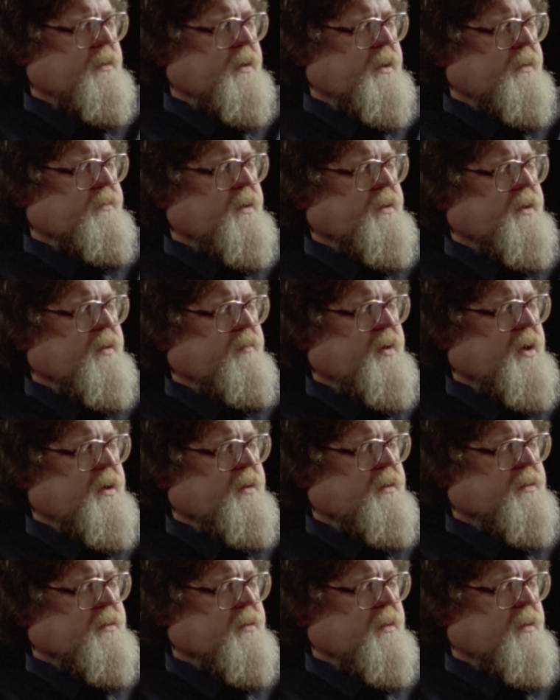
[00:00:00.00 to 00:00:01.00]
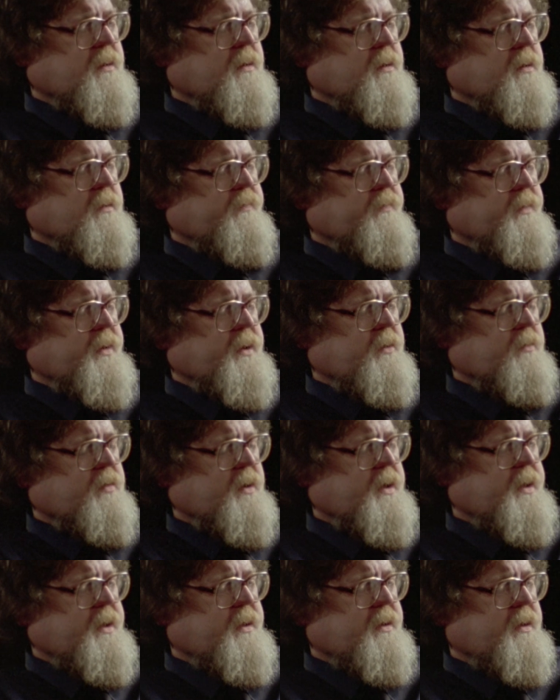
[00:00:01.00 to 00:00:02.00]
And then they began to talk very
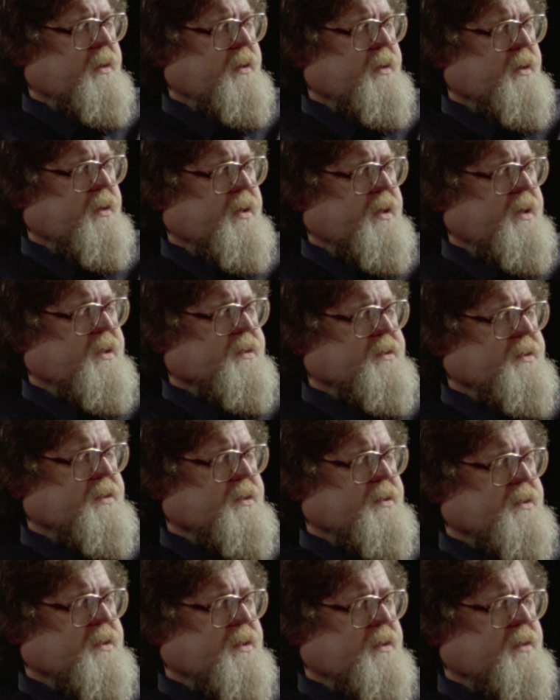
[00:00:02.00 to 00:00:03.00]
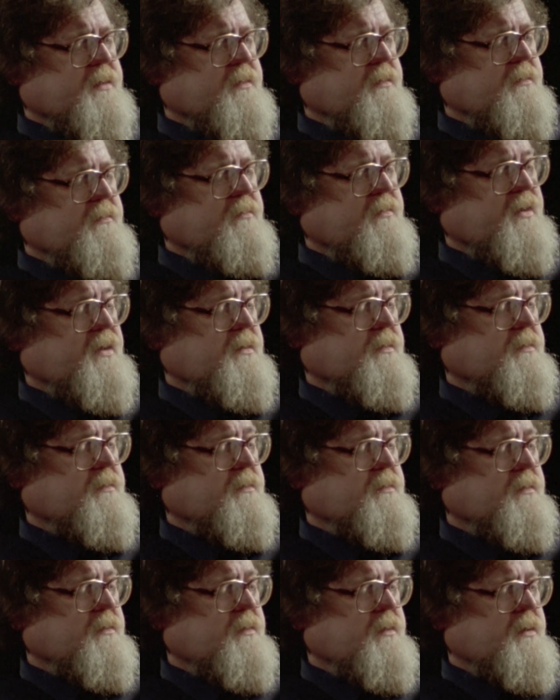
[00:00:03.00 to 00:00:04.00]
quietly, and at last he said, well,
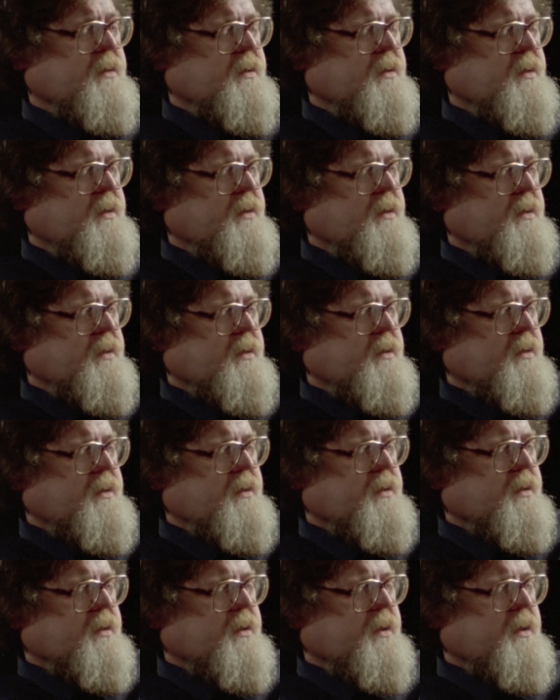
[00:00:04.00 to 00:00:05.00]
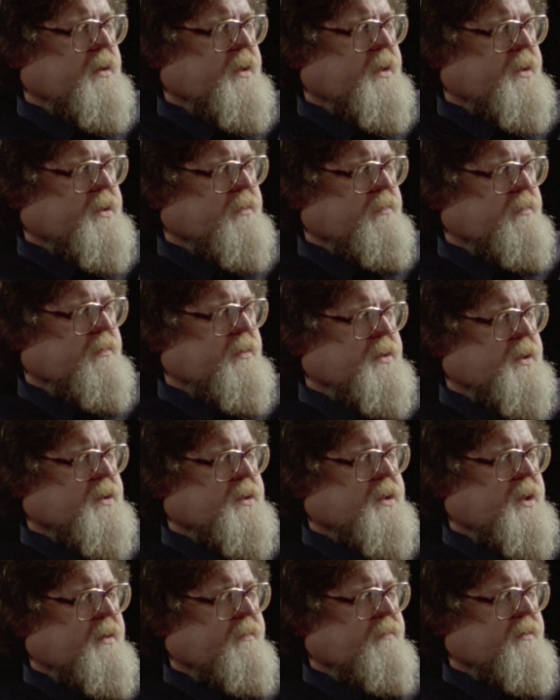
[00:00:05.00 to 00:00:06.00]
I guess we'll
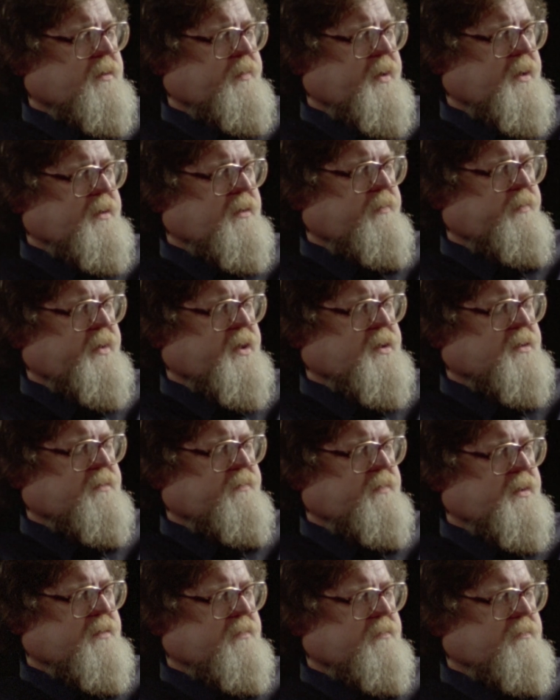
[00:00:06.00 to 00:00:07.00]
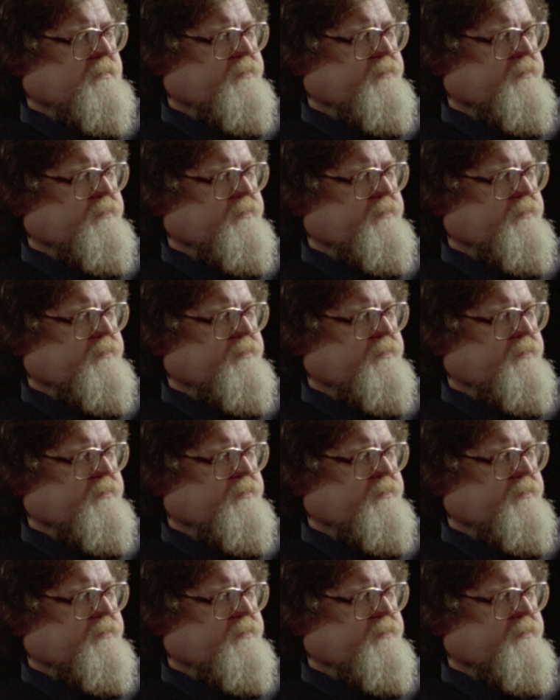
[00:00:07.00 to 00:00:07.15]
just have to make the best of it.